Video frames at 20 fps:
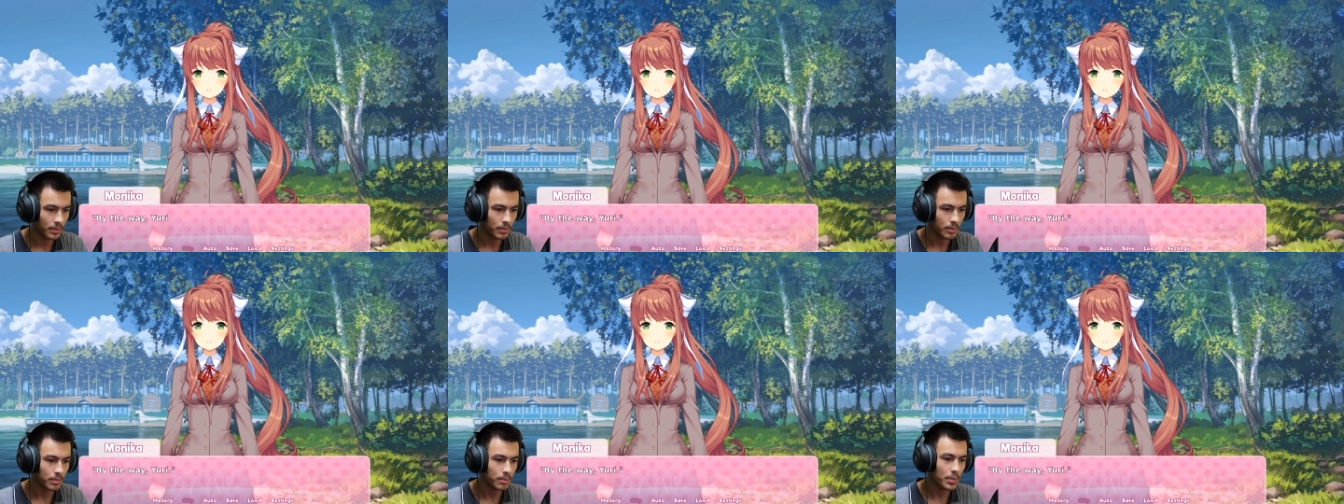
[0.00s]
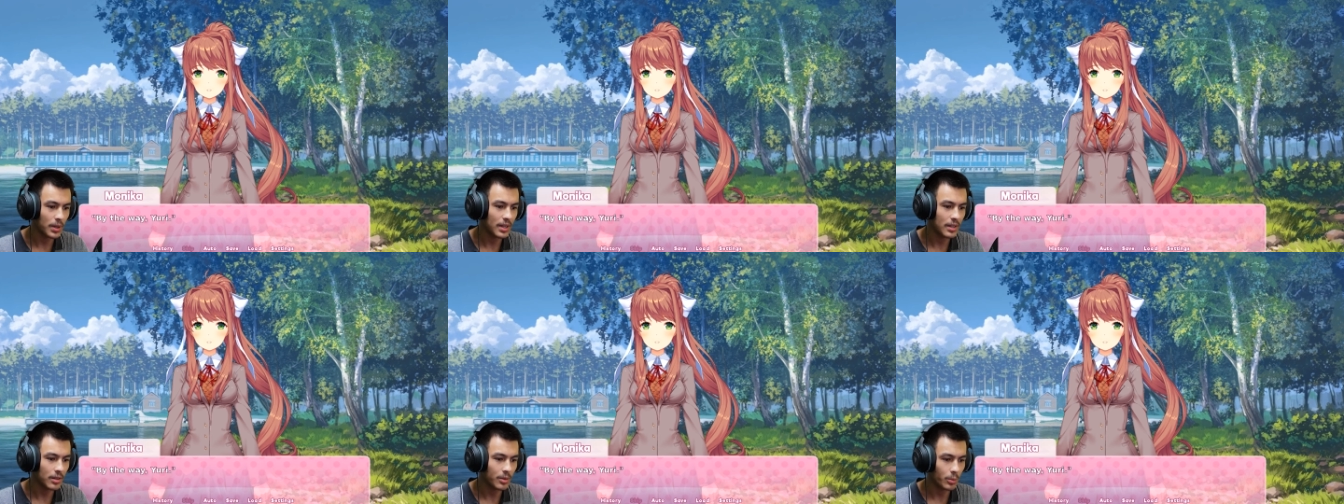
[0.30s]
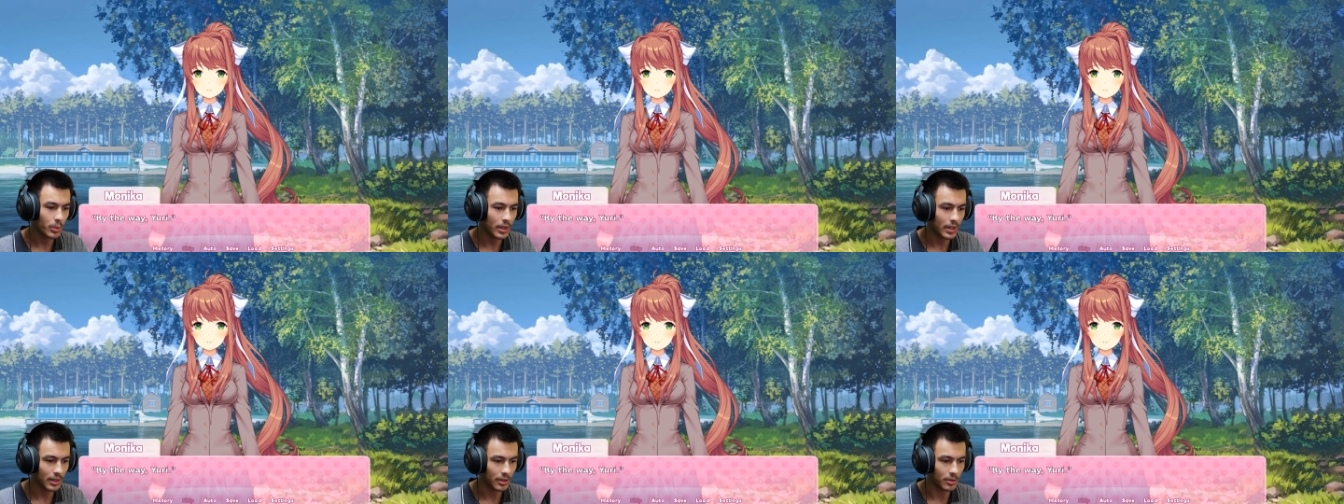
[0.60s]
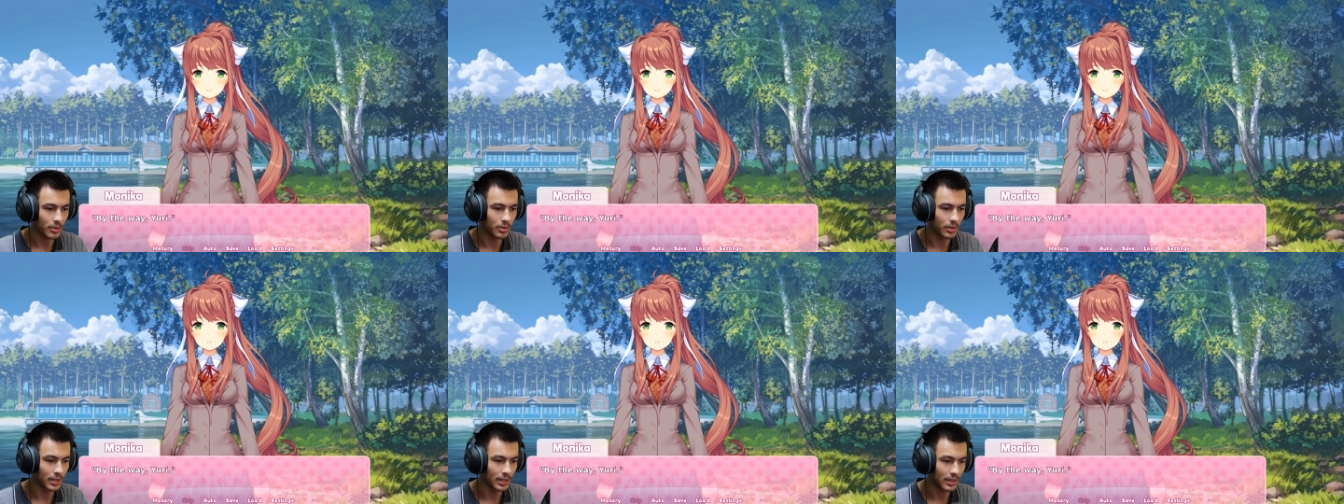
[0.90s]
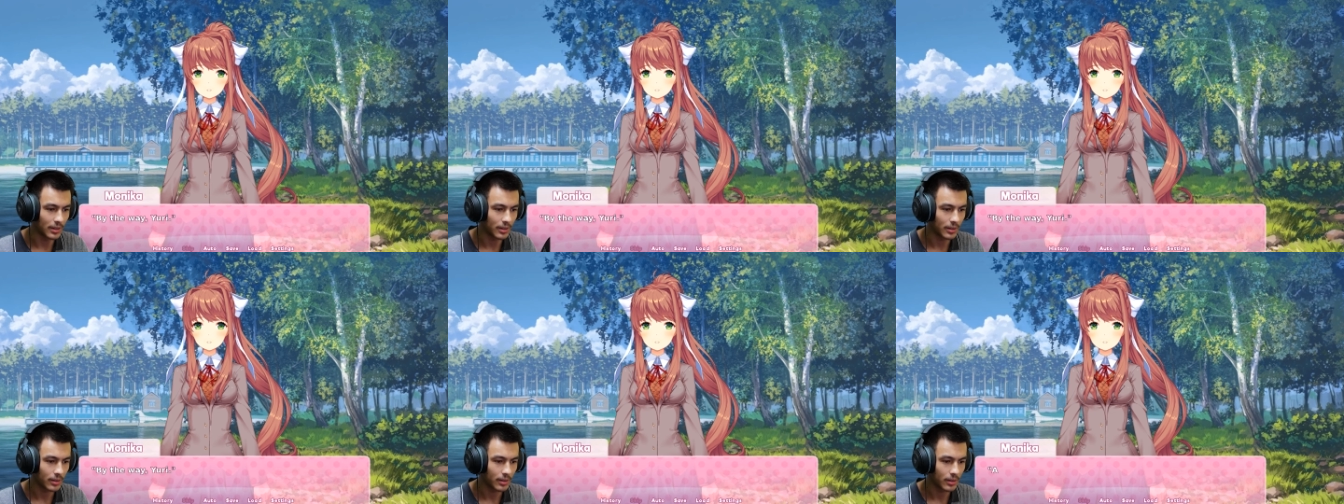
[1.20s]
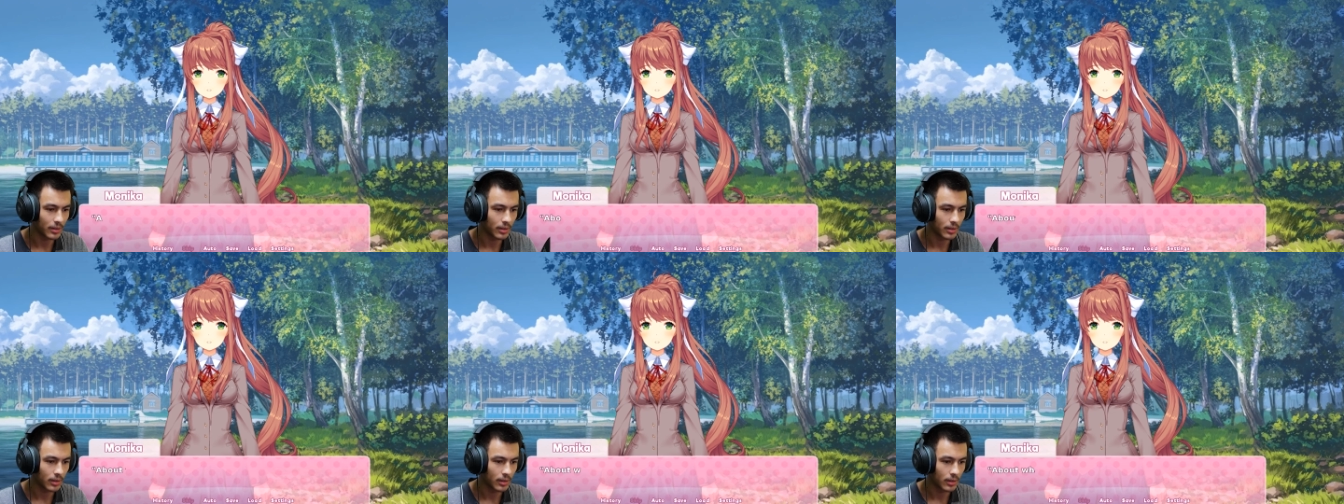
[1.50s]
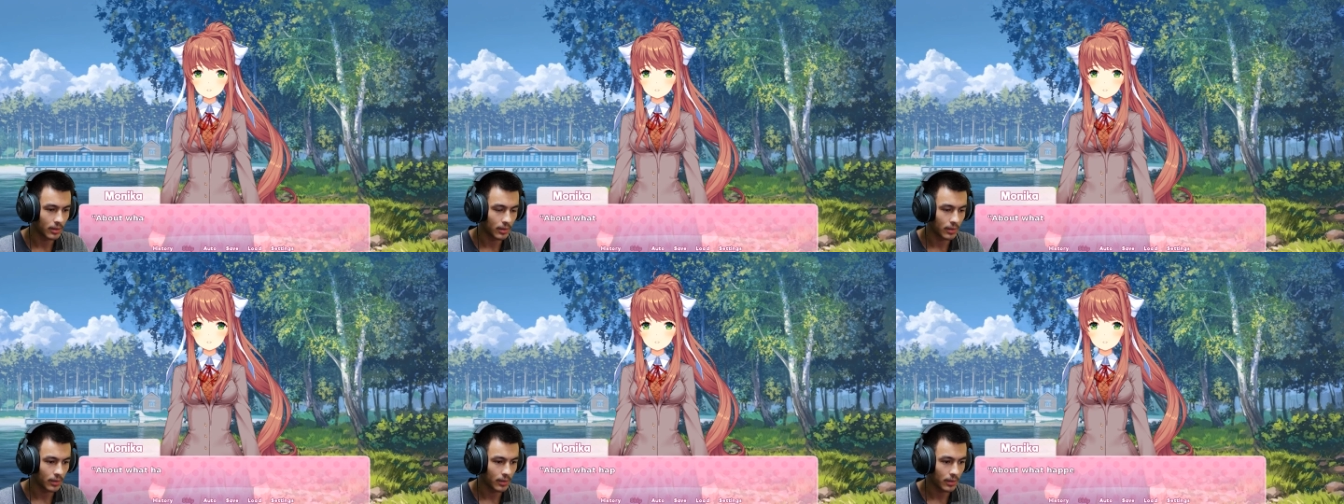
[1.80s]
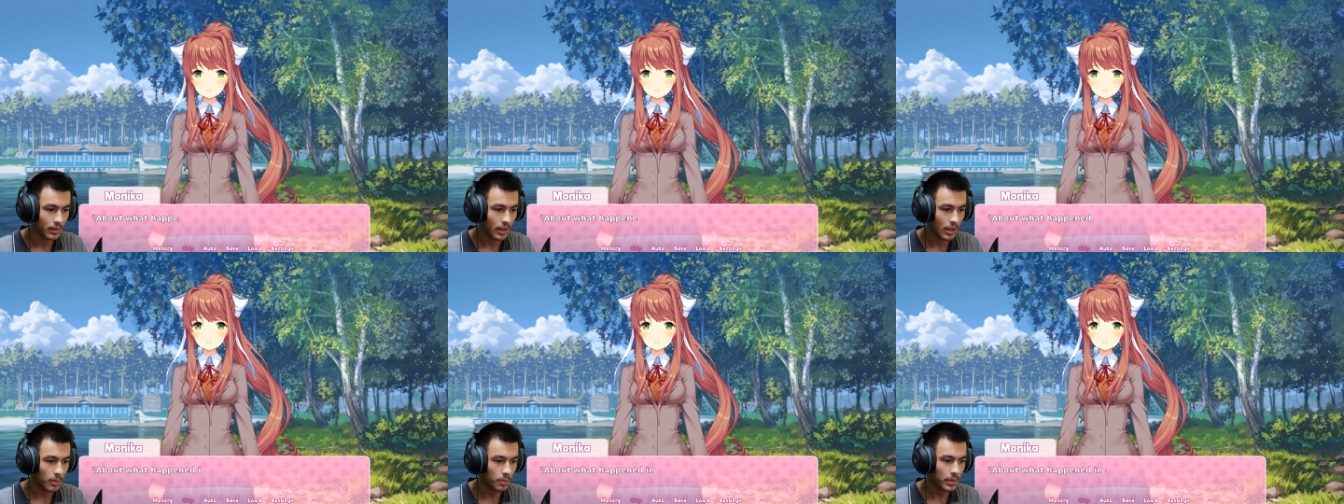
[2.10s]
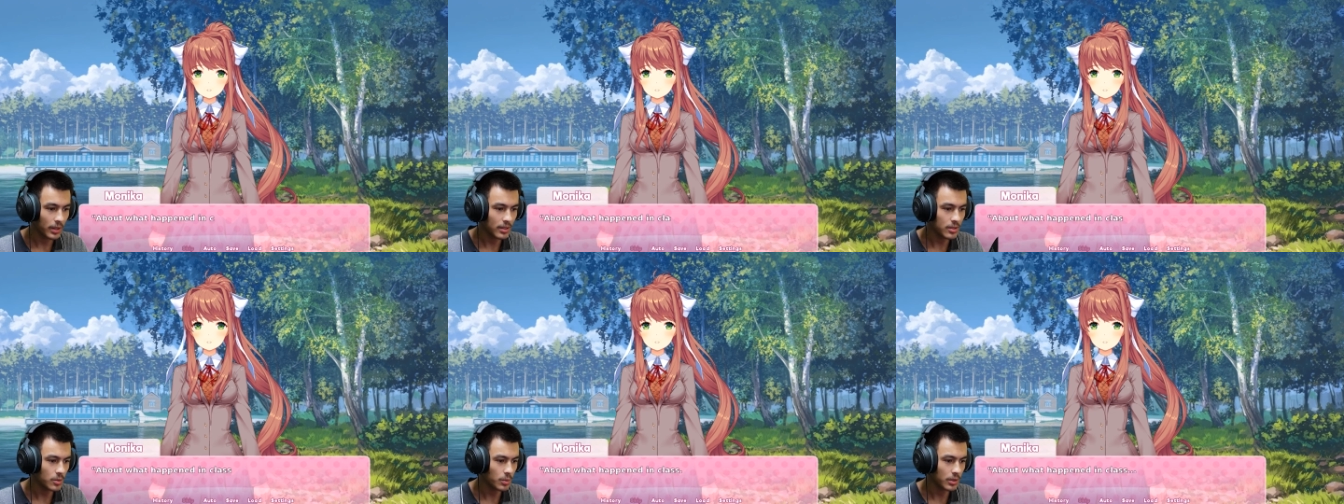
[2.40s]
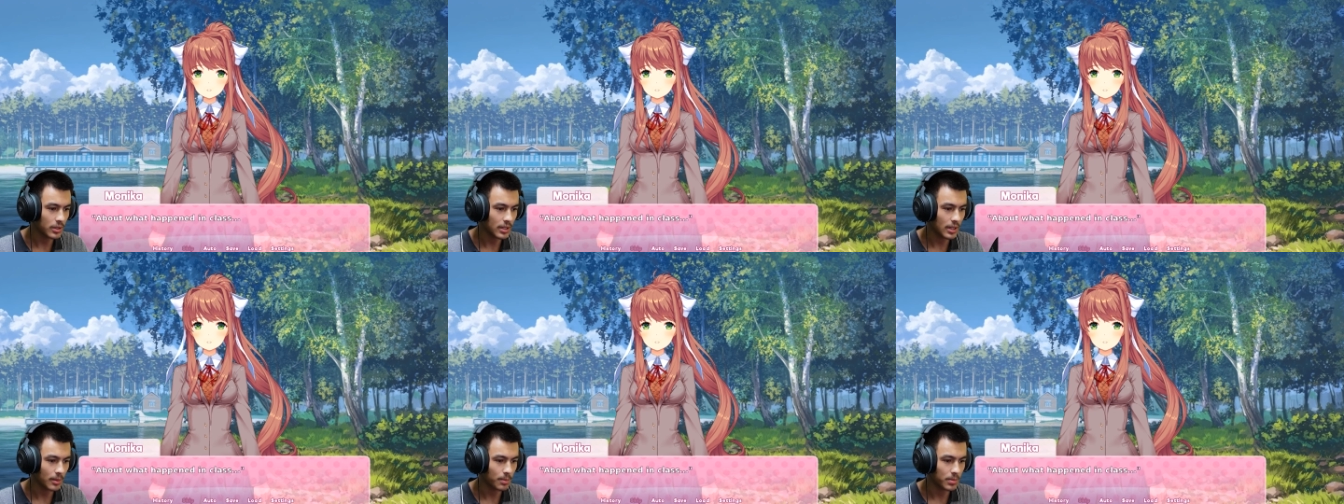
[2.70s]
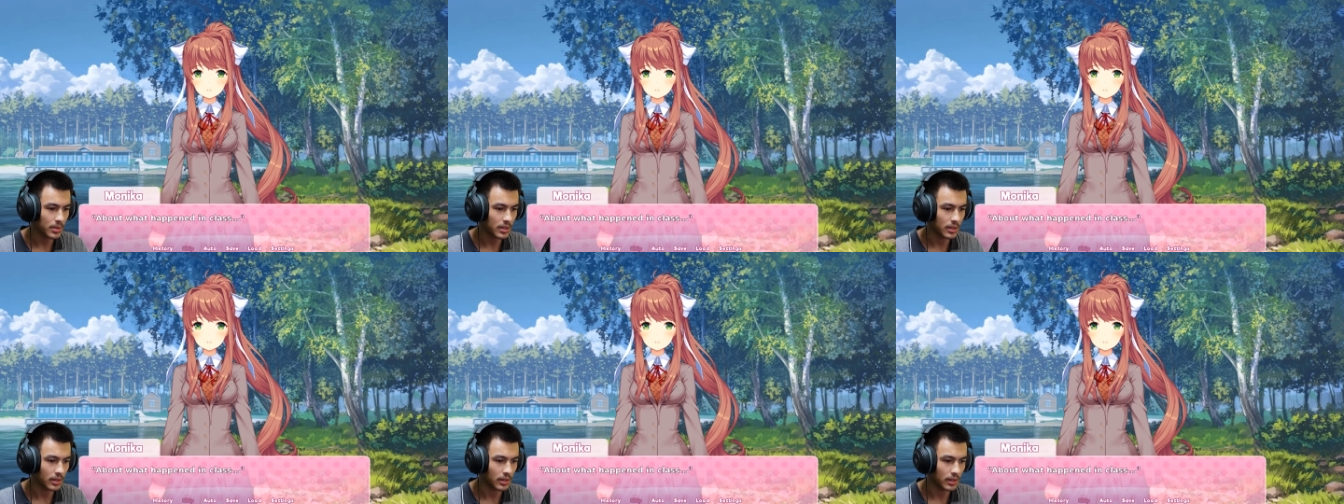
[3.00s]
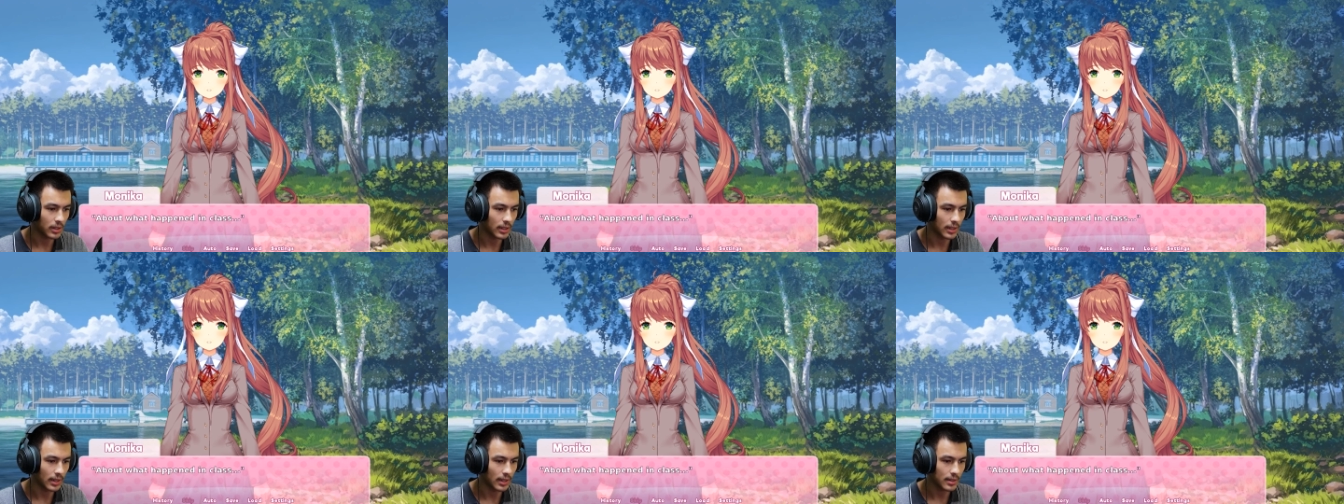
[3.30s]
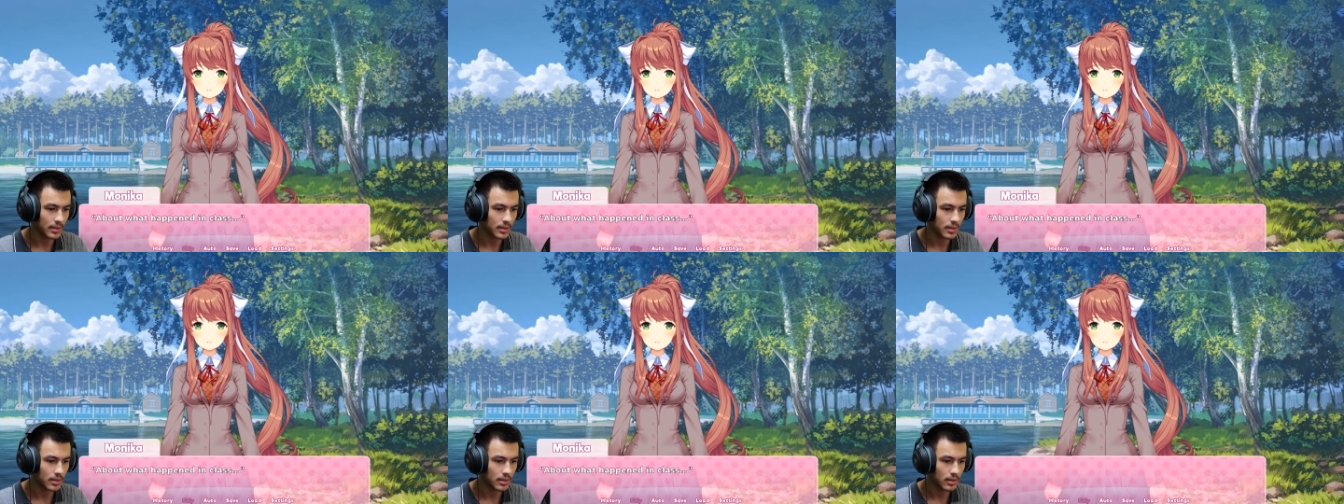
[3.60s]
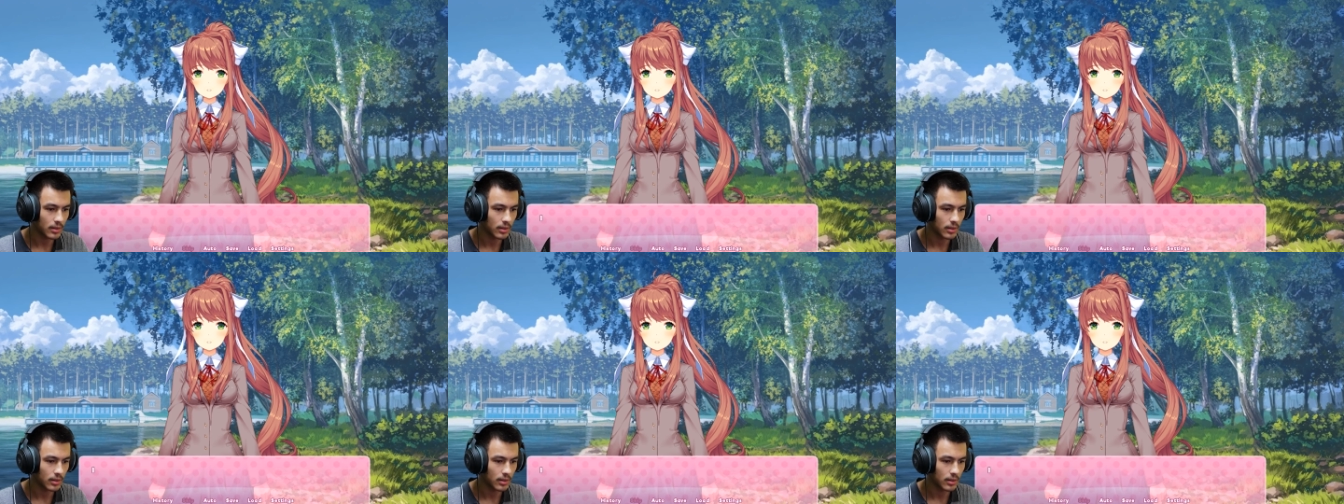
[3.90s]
By the way, Yuri, about what happened in class.